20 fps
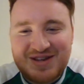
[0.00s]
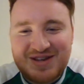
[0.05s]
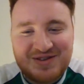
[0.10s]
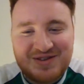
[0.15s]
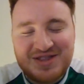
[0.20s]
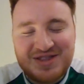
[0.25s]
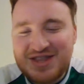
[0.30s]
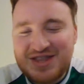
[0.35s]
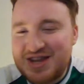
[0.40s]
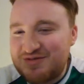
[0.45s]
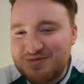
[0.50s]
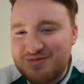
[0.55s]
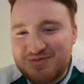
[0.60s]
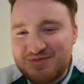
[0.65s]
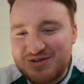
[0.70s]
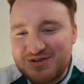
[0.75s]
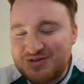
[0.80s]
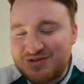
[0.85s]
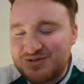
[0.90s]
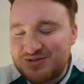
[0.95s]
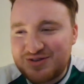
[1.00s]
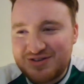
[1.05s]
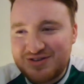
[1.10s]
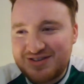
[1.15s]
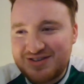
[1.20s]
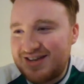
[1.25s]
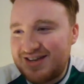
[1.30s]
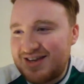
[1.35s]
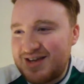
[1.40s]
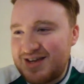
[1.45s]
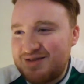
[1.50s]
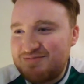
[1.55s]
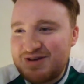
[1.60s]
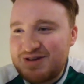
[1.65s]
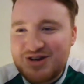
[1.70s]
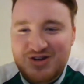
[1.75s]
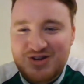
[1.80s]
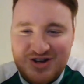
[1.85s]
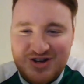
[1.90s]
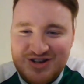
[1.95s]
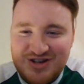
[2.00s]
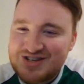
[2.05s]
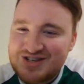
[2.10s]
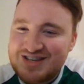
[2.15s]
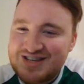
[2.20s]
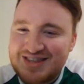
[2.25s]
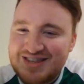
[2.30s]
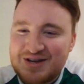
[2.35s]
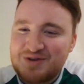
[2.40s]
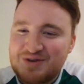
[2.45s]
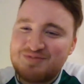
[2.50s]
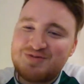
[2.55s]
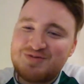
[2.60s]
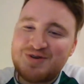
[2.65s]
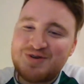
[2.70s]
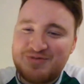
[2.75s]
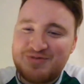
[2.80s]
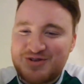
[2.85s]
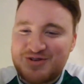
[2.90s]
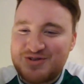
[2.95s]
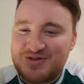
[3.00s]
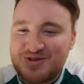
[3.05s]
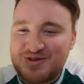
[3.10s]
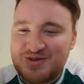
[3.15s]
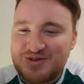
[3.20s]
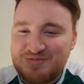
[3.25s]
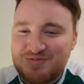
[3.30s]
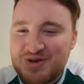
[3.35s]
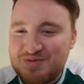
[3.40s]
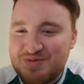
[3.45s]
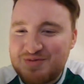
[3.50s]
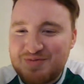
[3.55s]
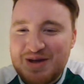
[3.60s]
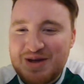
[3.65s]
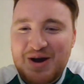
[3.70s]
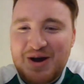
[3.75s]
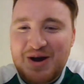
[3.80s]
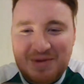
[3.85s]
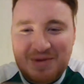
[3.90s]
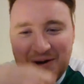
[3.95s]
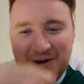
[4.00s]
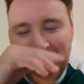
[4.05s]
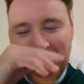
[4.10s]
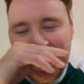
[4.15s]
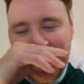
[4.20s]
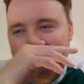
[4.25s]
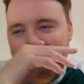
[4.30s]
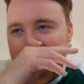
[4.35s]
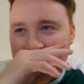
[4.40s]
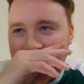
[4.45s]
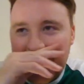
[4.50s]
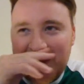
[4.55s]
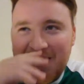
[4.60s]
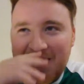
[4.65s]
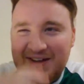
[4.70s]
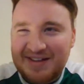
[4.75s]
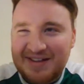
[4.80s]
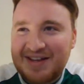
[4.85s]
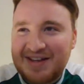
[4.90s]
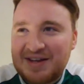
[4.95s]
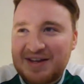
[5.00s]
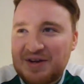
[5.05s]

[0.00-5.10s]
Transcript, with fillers: it'll no. never be as good. Mind you, I say that it'll probably just it'll probably be better, but nah,